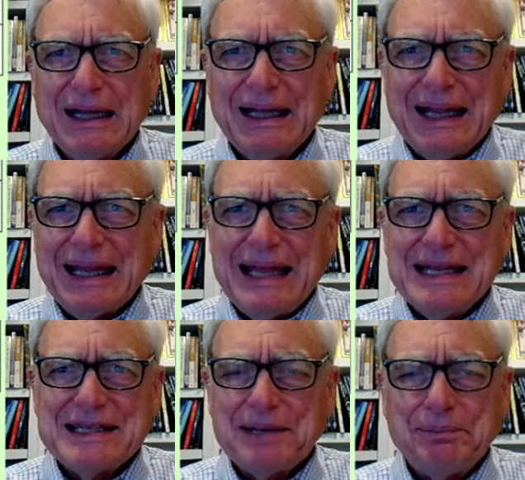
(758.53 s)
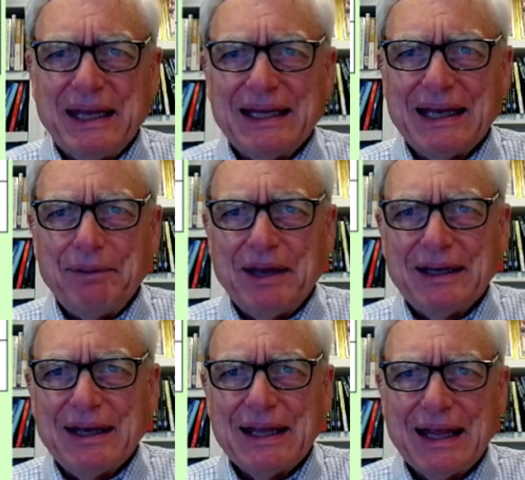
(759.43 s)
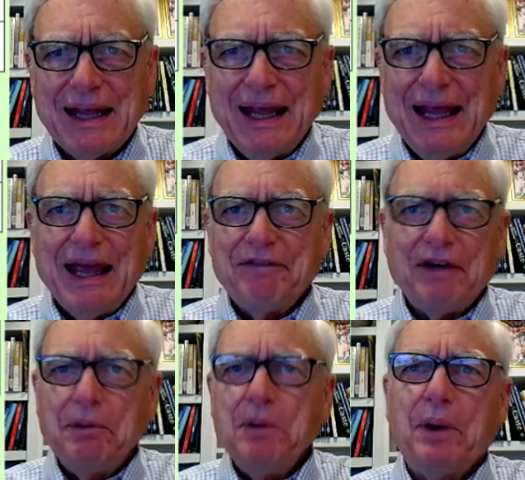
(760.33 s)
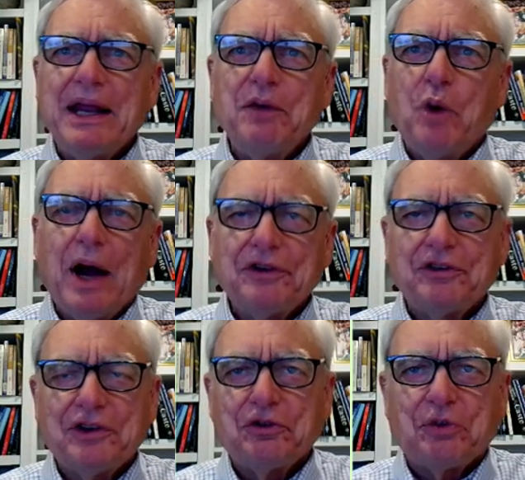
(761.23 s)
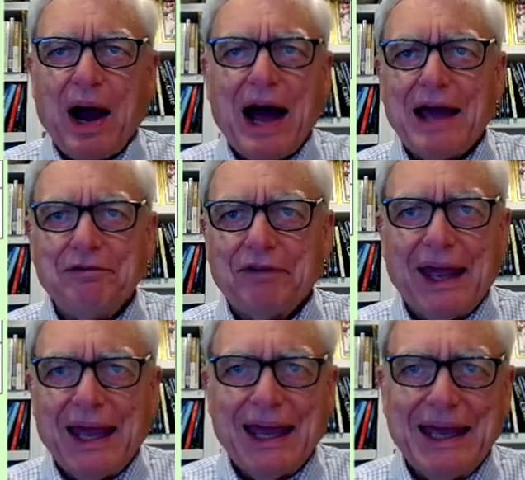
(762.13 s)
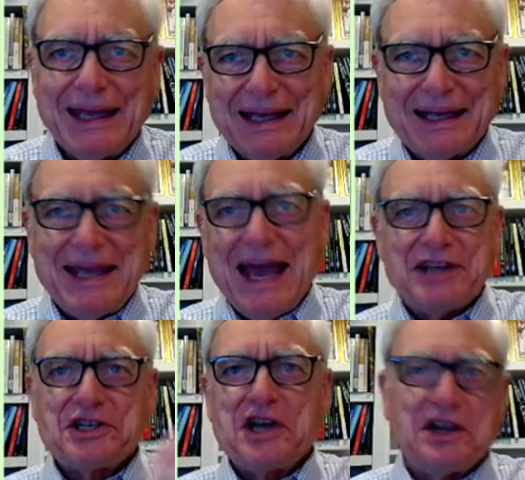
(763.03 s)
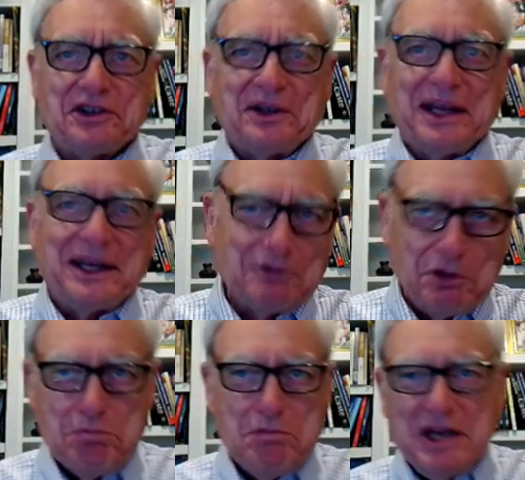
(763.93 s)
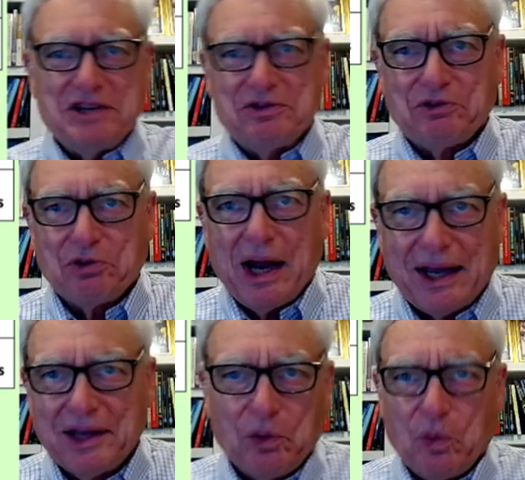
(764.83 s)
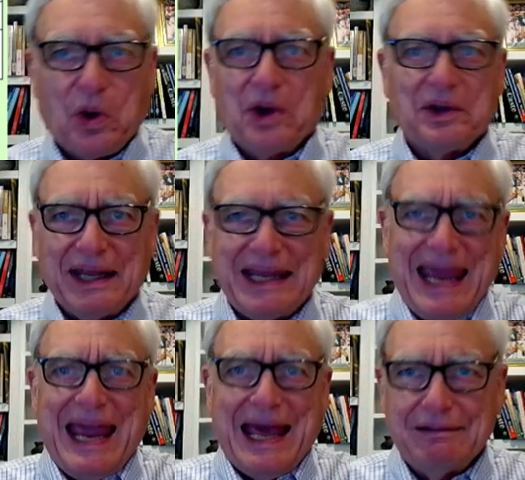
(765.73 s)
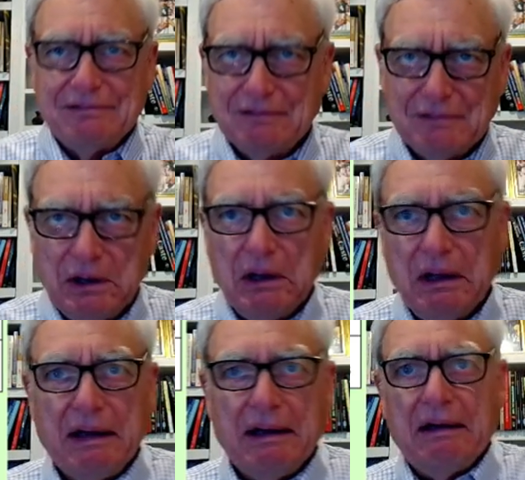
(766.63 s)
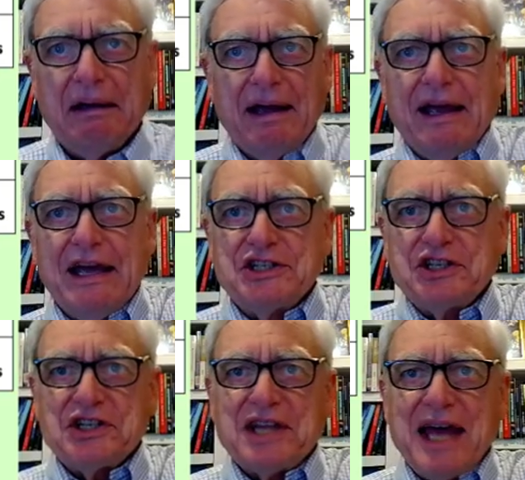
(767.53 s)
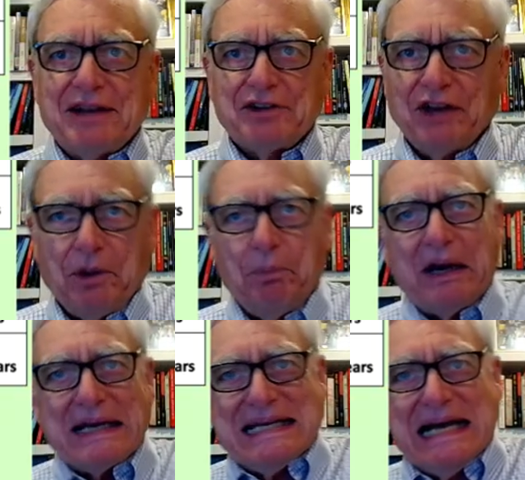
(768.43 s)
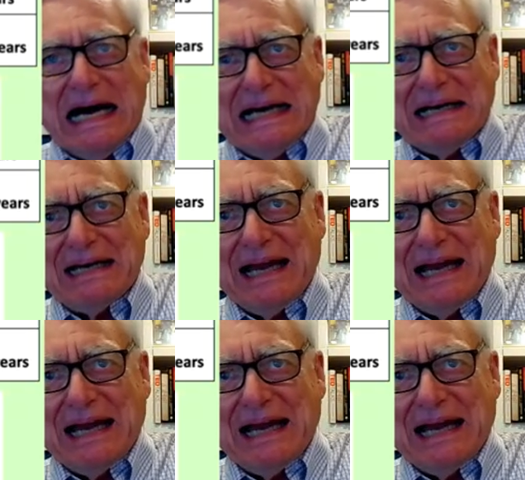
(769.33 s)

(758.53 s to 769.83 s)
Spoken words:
Now that doesn't mean, if everybody wants to drive a gas-guzzling mini truck in the world, they can't. It's just that, so that's going to put a ton